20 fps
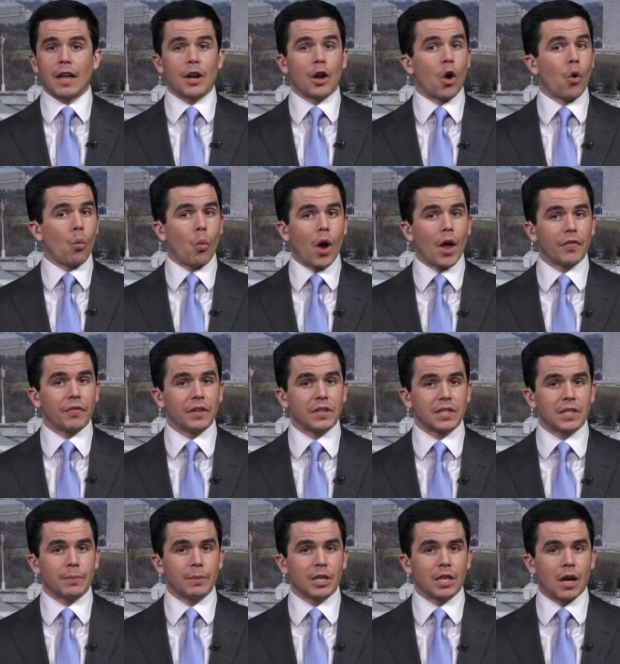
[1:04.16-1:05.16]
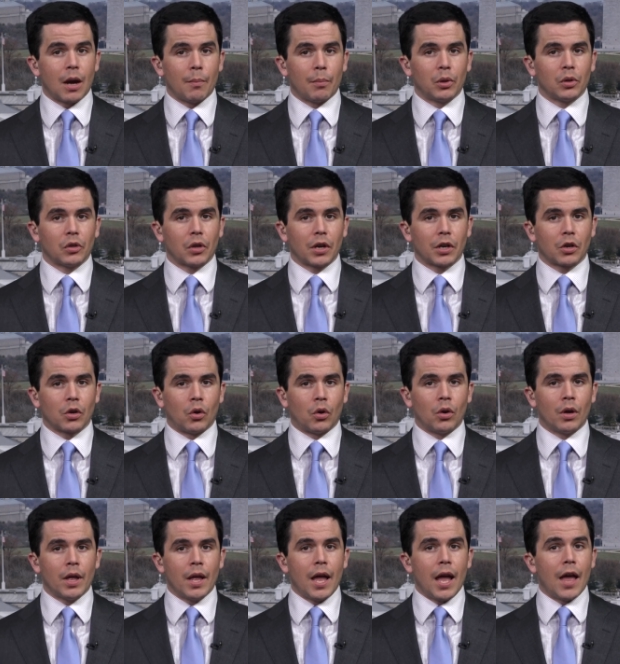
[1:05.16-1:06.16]
don't want this to become
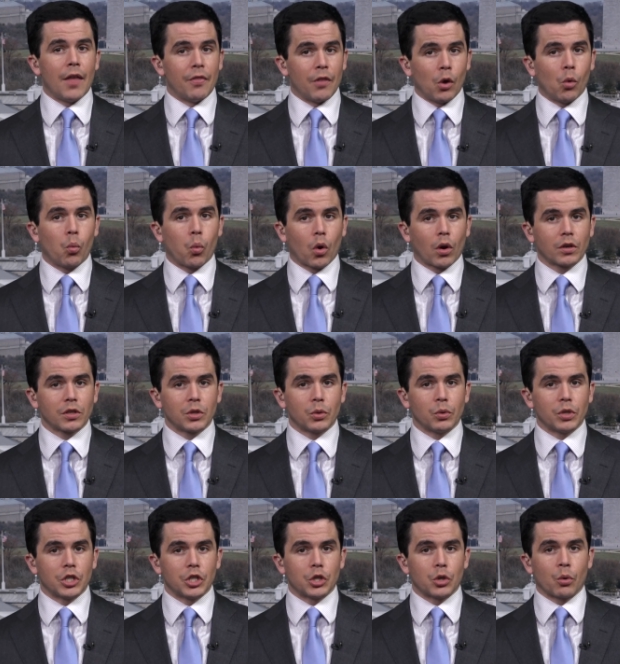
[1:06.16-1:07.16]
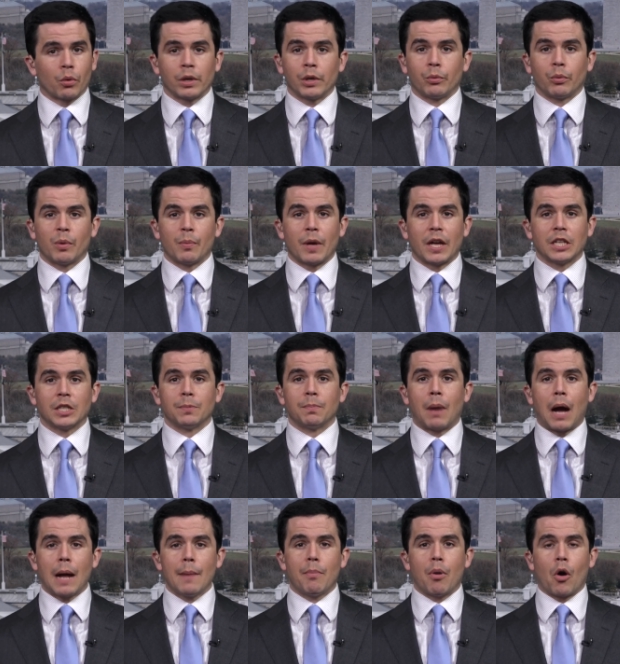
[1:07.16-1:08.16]
political, and they'll work to ensure it remains
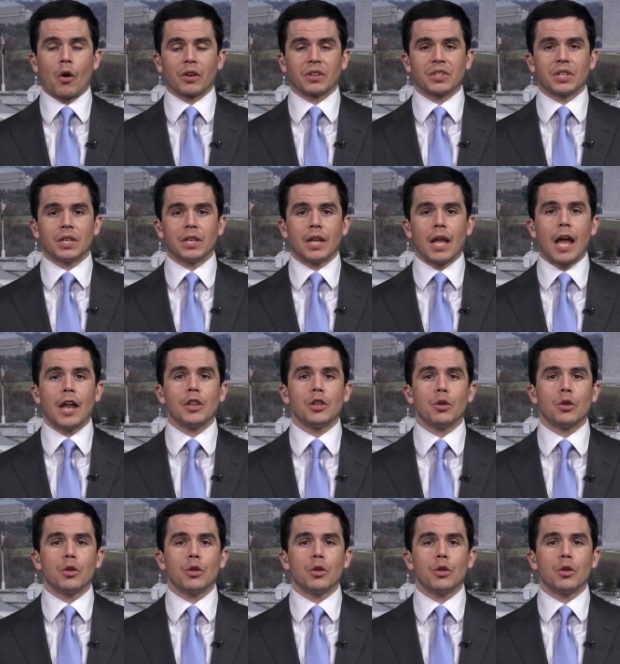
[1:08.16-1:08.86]
bipartisan and